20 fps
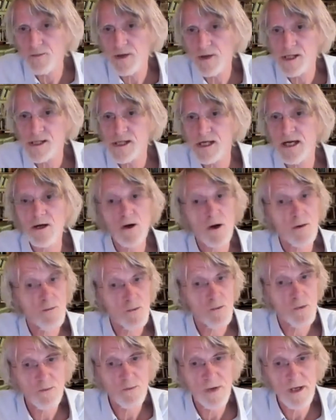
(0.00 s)
basic income
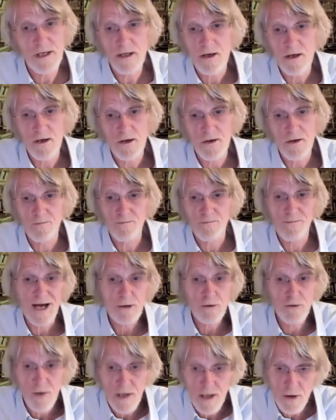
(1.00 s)
would be a
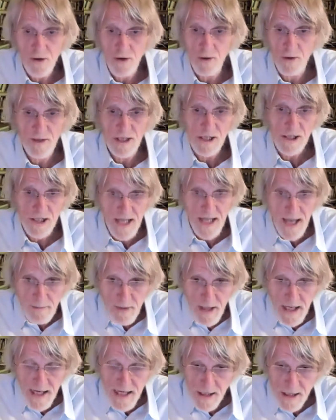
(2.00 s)
macroeconomic
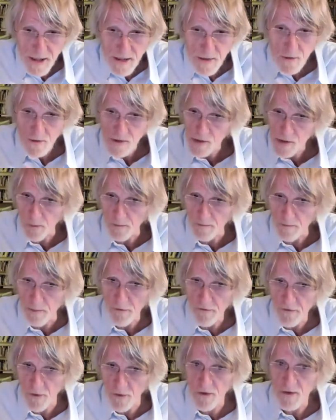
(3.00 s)
stabilizer, so a
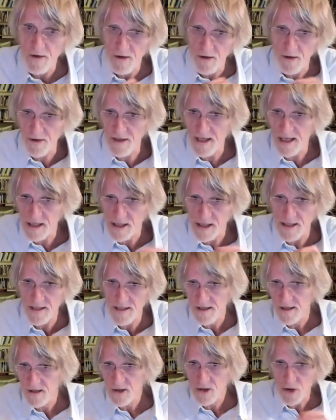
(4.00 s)
buffer against
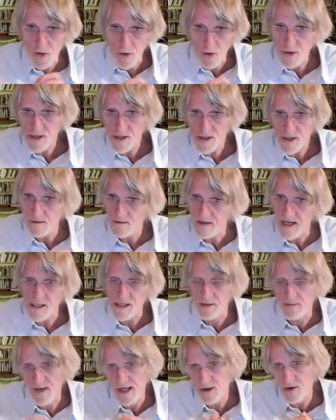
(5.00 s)
shocks,
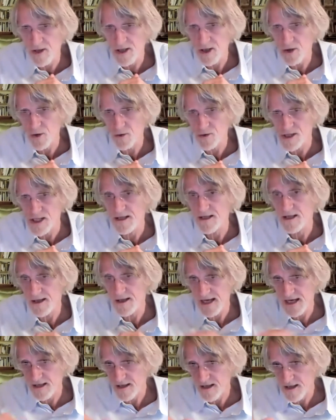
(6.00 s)
asymmetric shocks
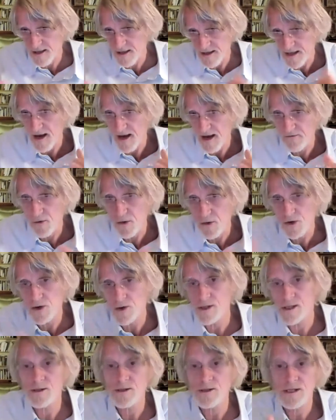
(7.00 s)
and
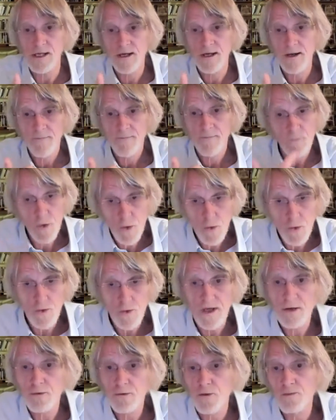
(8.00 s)
divergences. Two,
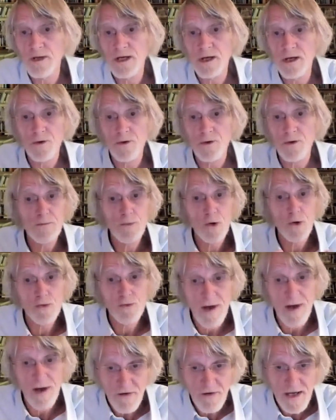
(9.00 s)
it would be a
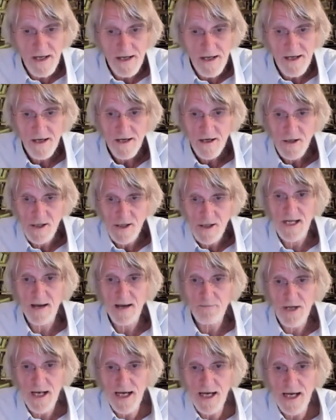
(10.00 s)
demographic
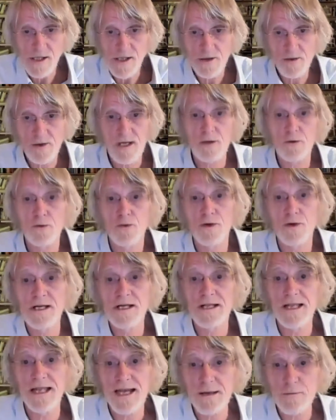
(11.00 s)
stabilizer. It would
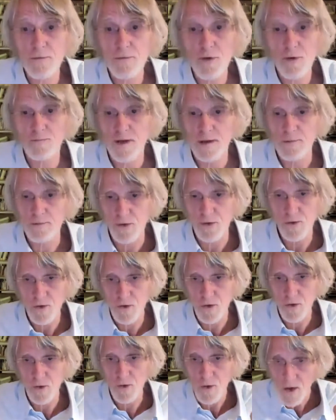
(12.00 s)
enable people
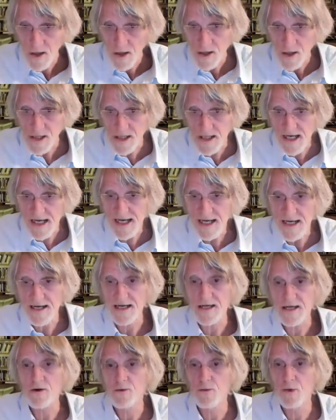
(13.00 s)
to stay
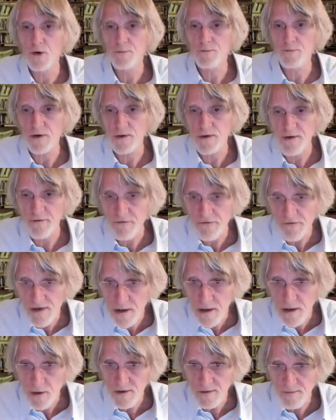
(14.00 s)
in the more
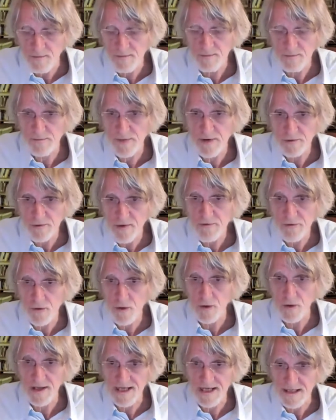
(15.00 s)

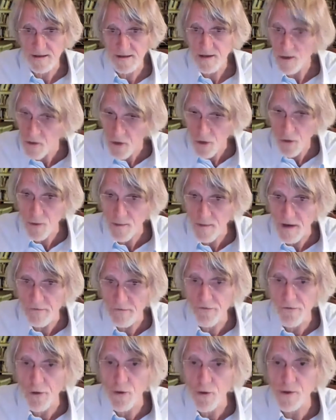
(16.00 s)
peripheral area, not to be
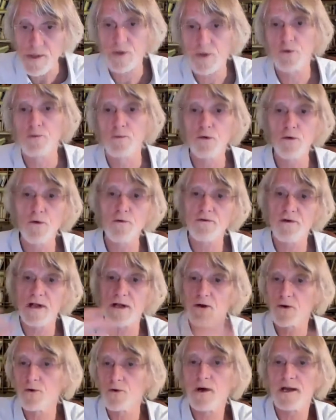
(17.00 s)
forced to move and
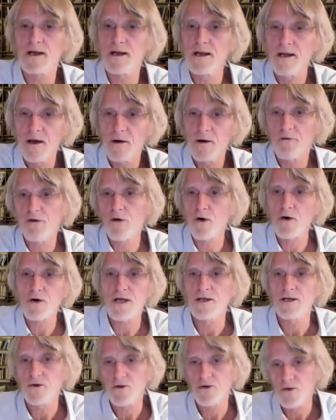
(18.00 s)
go and flock
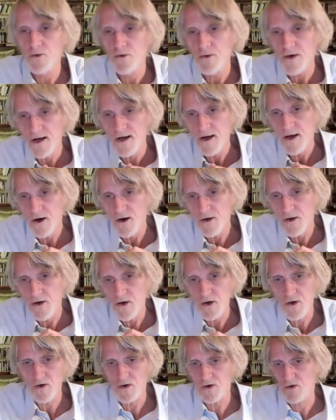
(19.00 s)
into
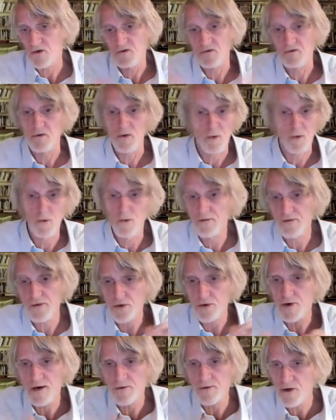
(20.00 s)
the
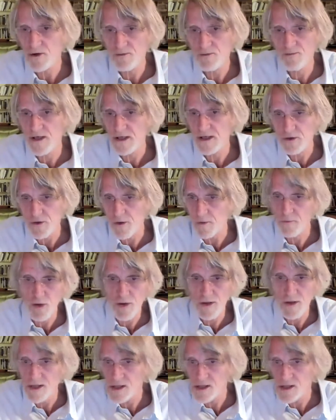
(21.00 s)
overcrowded
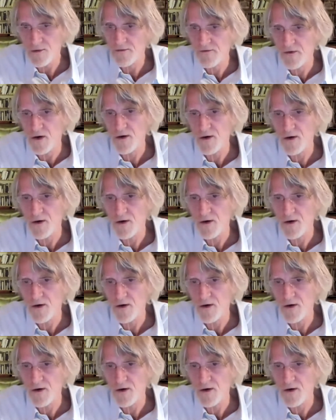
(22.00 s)
metropolis of